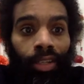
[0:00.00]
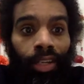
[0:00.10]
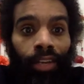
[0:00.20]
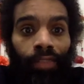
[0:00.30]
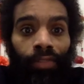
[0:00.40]

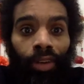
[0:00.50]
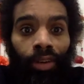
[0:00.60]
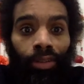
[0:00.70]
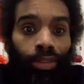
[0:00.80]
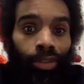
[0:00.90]
of an
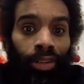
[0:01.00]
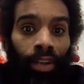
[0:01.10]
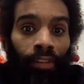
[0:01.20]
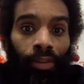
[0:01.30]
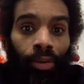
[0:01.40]
altar, and
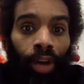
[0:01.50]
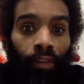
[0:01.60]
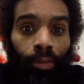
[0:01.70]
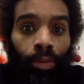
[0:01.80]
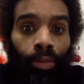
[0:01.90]
I feel
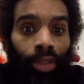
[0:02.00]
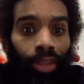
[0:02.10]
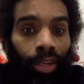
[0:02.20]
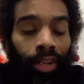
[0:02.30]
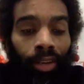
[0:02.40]
comfortable with
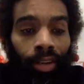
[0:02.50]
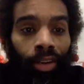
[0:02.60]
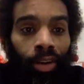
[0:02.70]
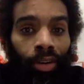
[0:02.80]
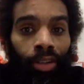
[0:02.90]
it.
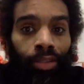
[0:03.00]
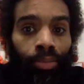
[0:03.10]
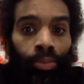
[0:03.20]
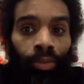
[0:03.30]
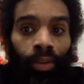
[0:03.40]
And
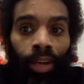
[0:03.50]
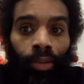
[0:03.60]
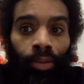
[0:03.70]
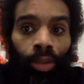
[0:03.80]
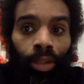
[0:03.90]
artists provide
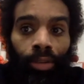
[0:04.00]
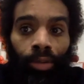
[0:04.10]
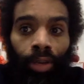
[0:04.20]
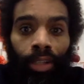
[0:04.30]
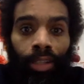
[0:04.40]
a really
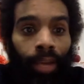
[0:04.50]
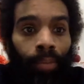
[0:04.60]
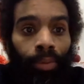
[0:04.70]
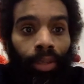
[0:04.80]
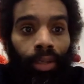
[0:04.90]
great
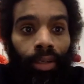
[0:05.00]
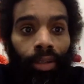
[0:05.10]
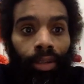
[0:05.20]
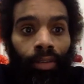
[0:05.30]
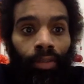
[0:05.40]
template
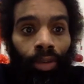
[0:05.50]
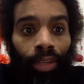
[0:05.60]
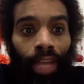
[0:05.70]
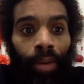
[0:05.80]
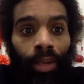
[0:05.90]
for
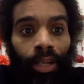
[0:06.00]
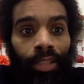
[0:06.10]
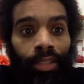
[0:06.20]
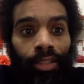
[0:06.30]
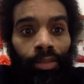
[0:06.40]
allowing
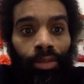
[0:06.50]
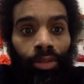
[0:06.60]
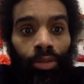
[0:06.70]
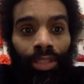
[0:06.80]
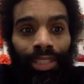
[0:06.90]
us to
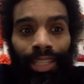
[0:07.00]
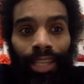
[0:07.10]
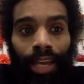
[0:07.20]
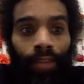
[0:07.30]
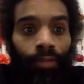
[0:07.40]
see
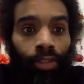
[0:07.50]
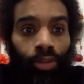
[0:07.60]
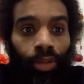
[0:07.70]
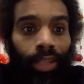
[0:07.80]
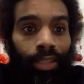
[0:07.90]
that and
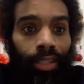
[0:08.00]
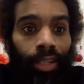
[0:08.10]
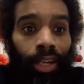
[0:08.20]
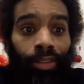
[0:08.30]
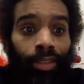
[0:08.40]
visualize it.
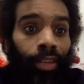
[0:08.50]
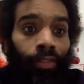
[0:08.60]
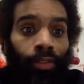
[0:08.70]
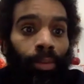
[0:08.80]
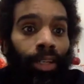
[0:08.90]
And I'll say
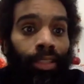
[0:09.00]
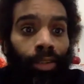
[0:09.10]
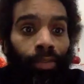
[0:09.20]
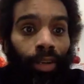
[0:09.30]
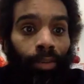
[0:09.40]
for
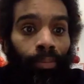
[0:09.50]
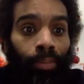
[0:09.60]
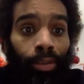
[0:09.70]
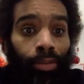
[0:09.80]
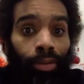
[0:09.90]
myself at a
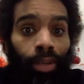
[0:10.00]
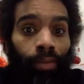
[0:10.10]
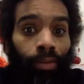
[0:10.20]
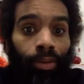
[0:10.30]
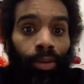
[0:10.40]
personal
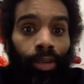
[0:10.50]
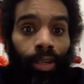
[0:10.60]
level,